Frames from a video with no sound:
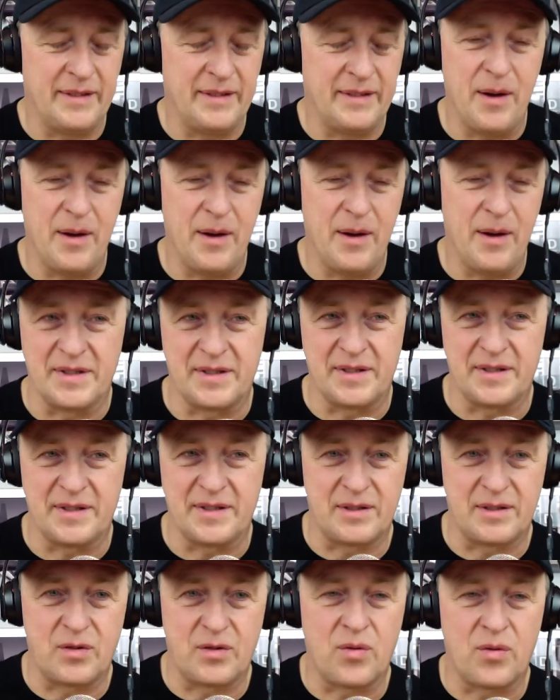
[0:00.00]

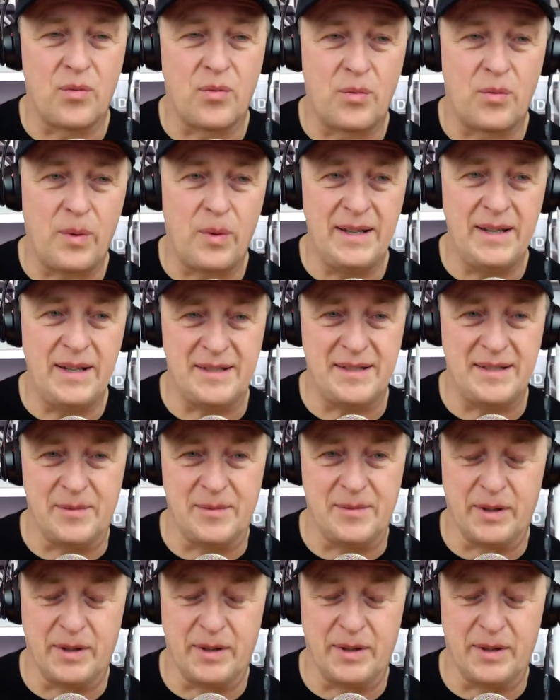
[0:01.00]
was crazy
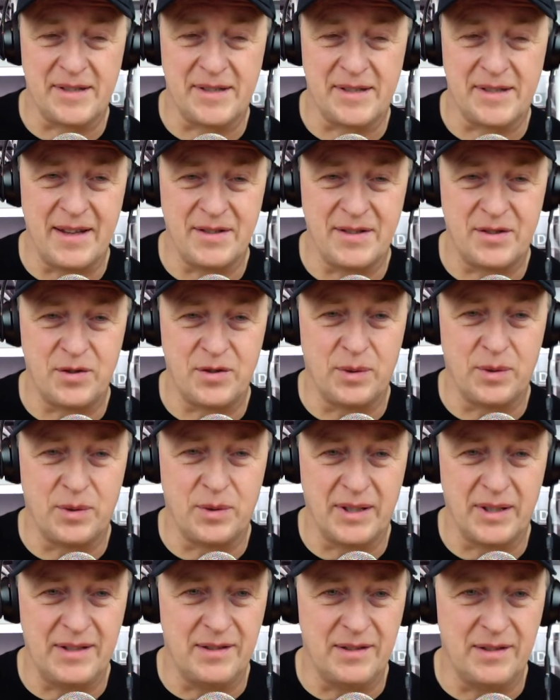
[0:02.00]
what these guys do with
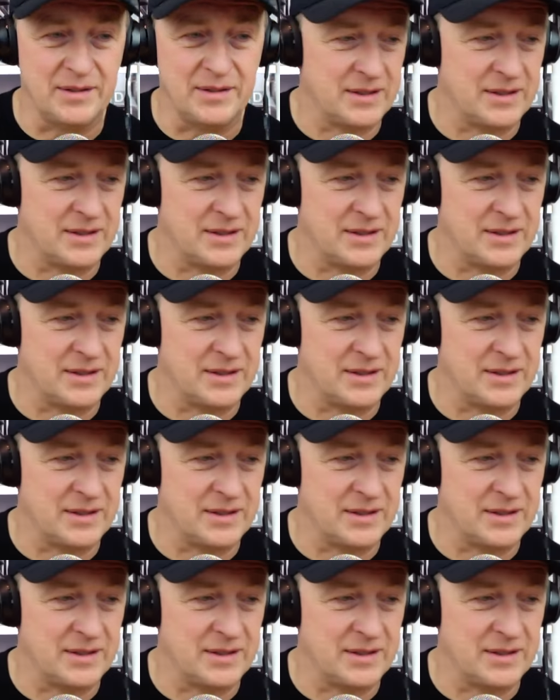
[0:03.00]
the eagles.